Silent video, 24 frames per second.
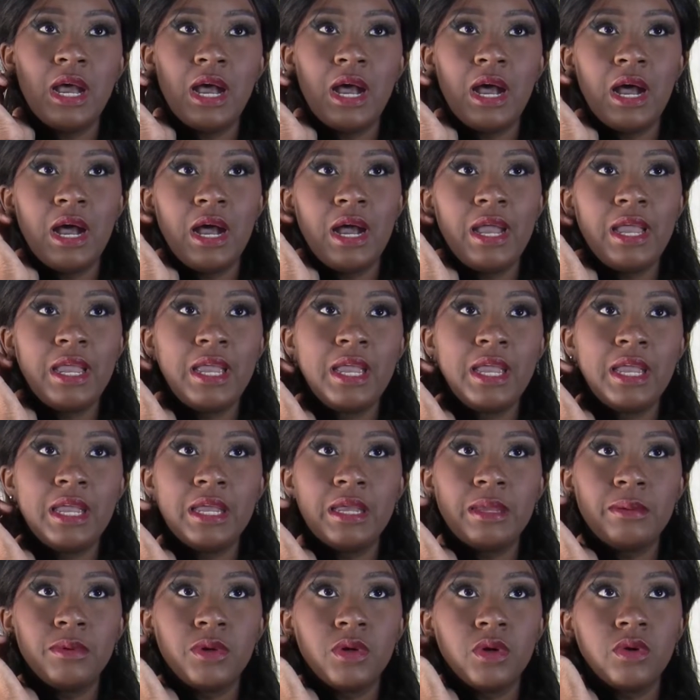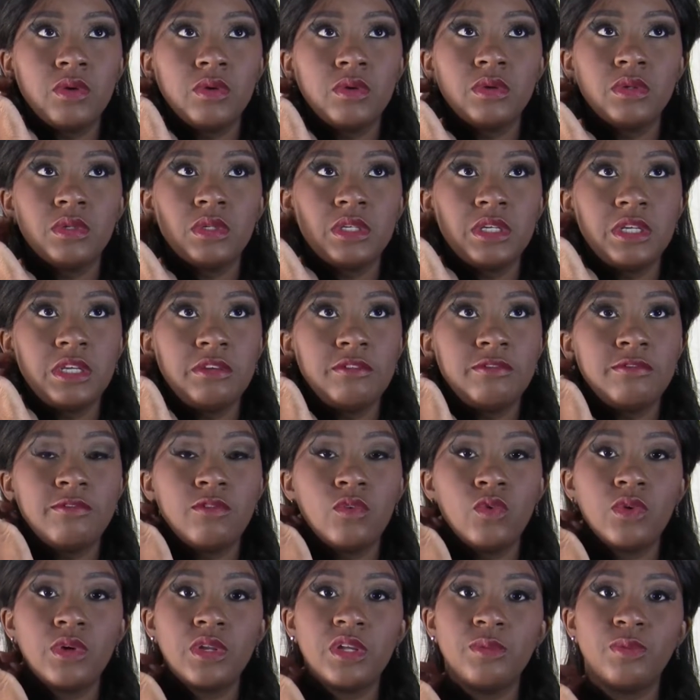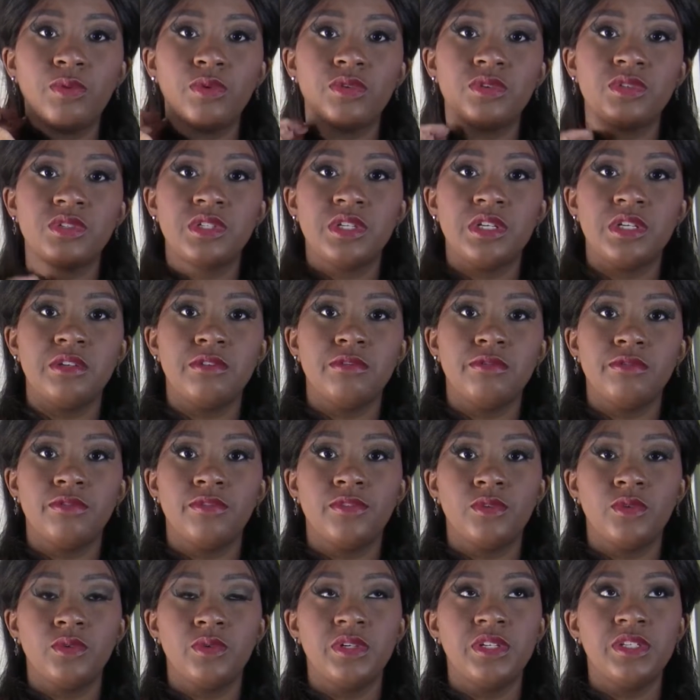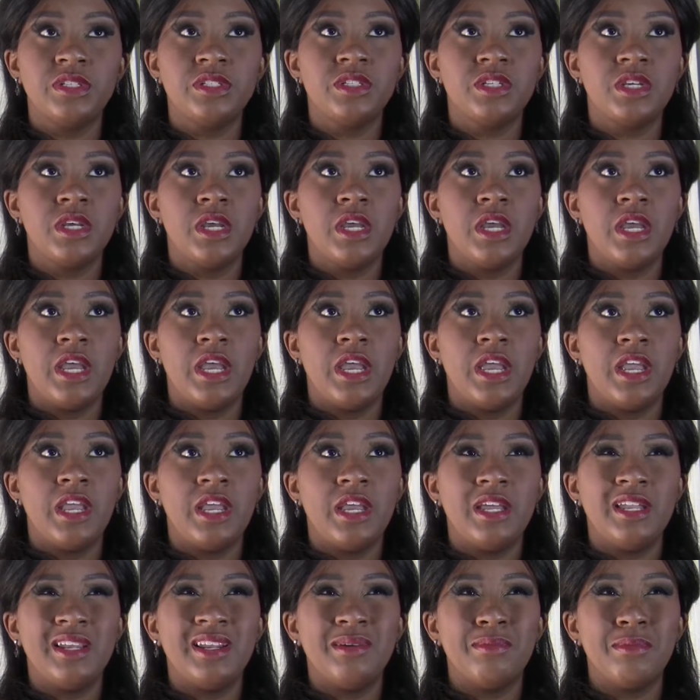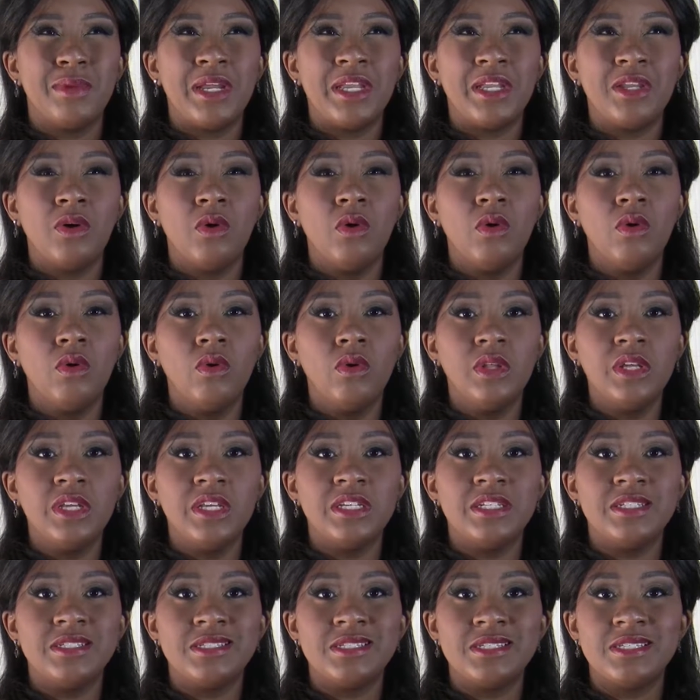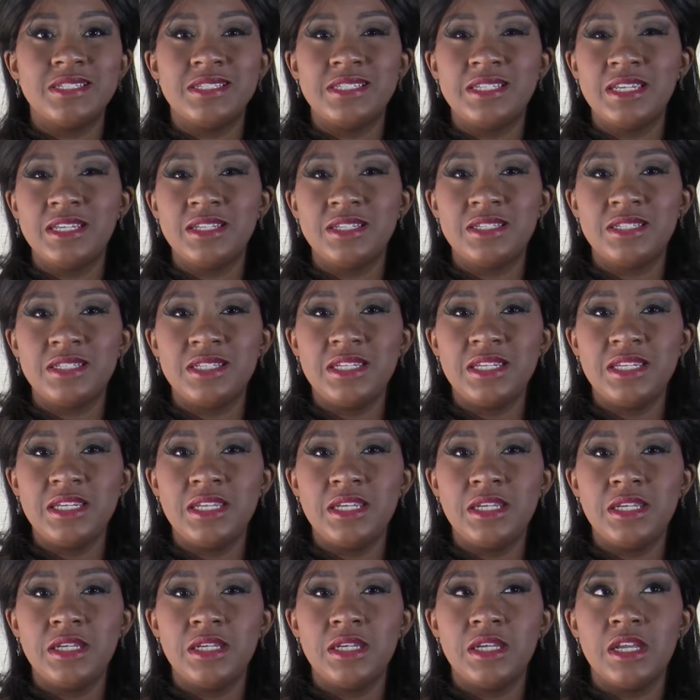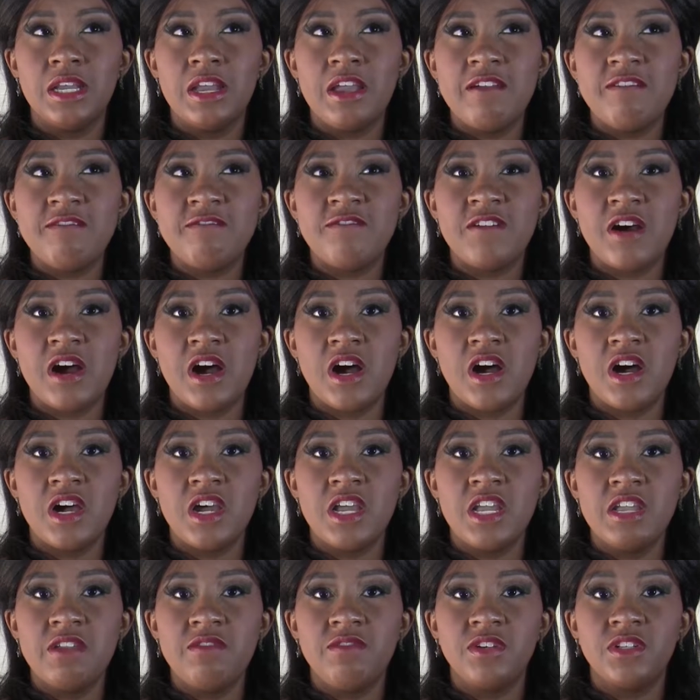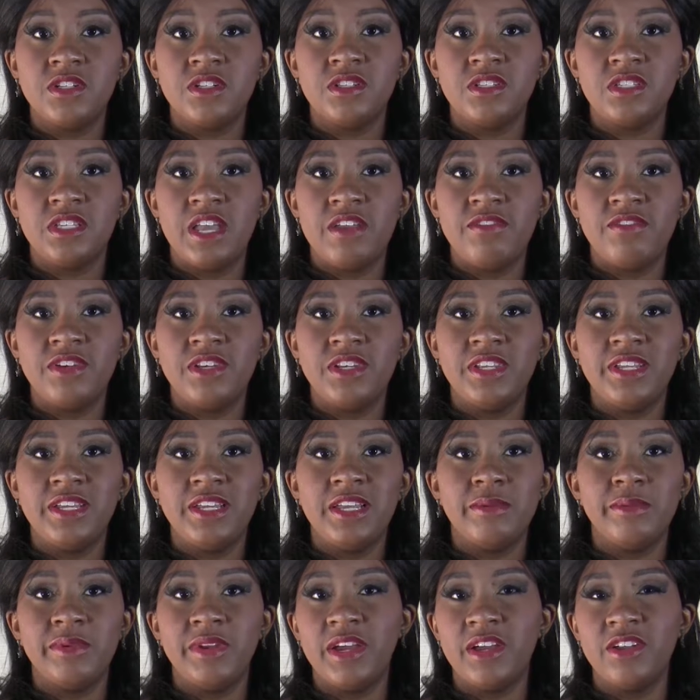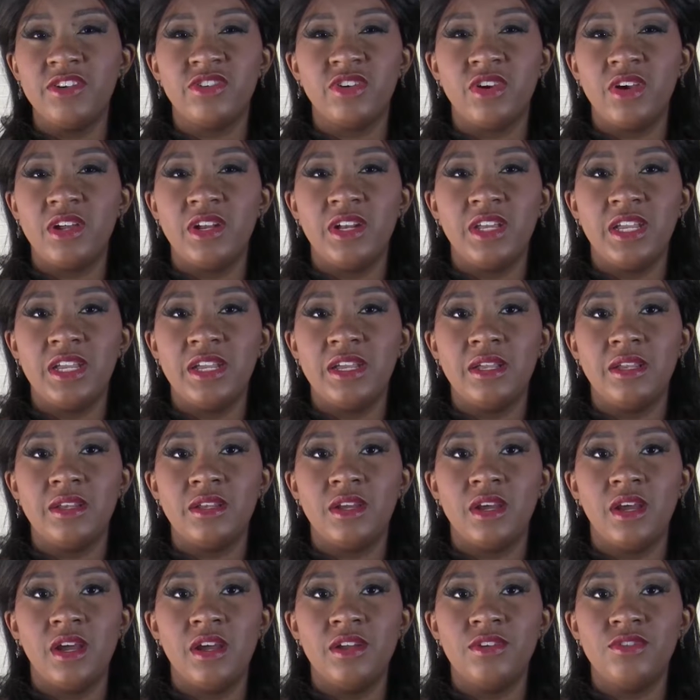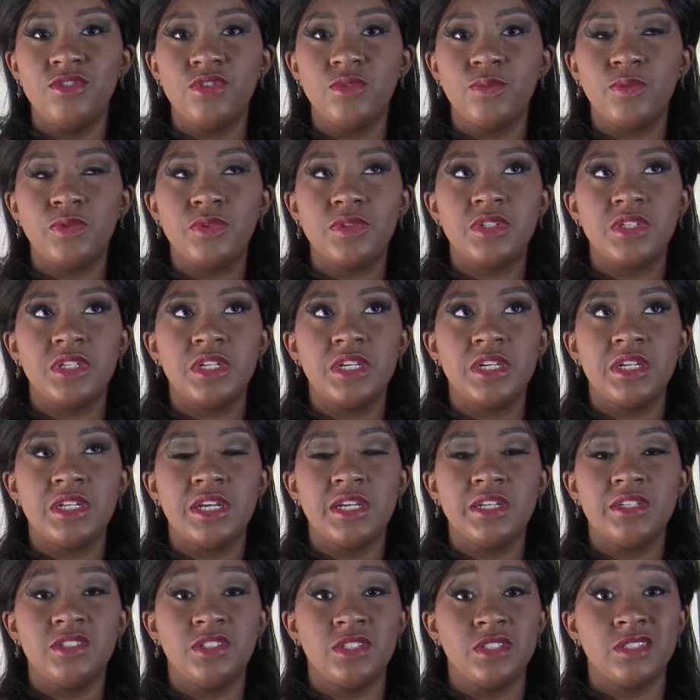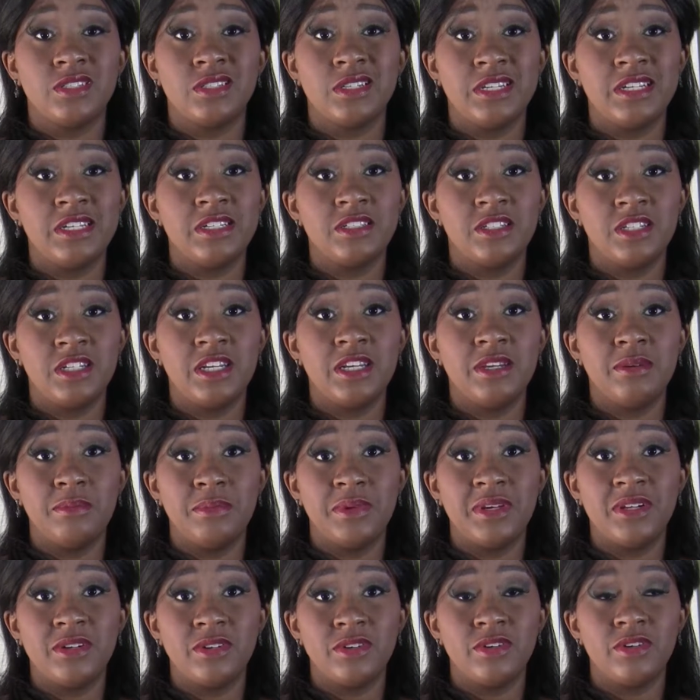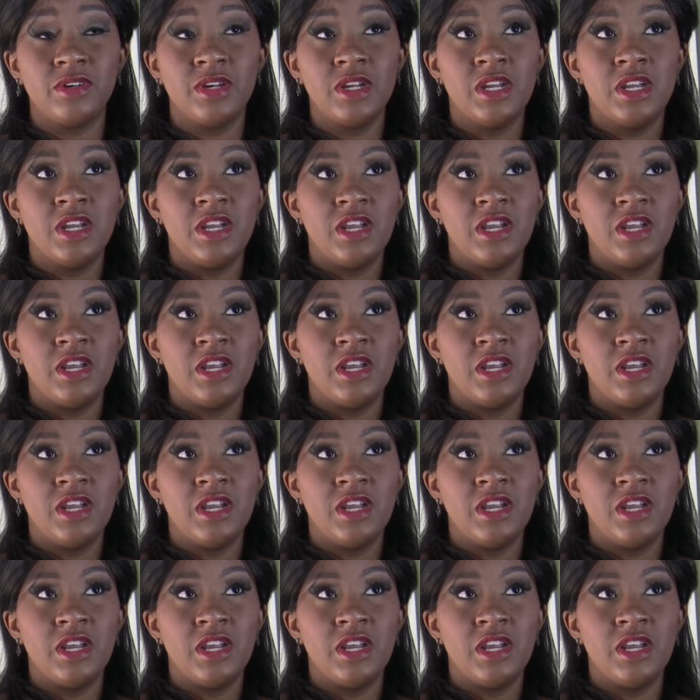I am currently 40% fluent, and my goal is 65 to 70. I'm not trying to get 100%. I just like to get better.